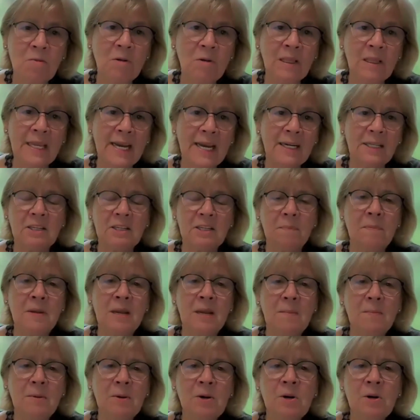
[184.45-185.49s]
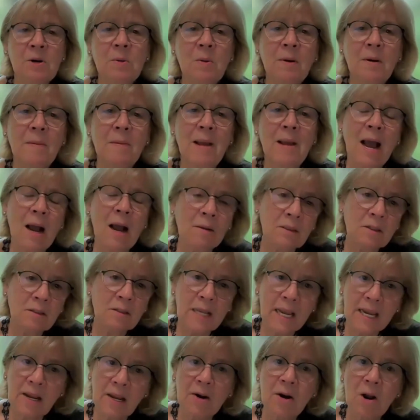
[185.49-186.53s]
related to people who are
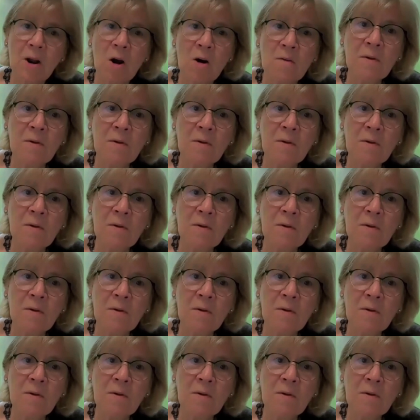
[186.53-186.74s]
elderly and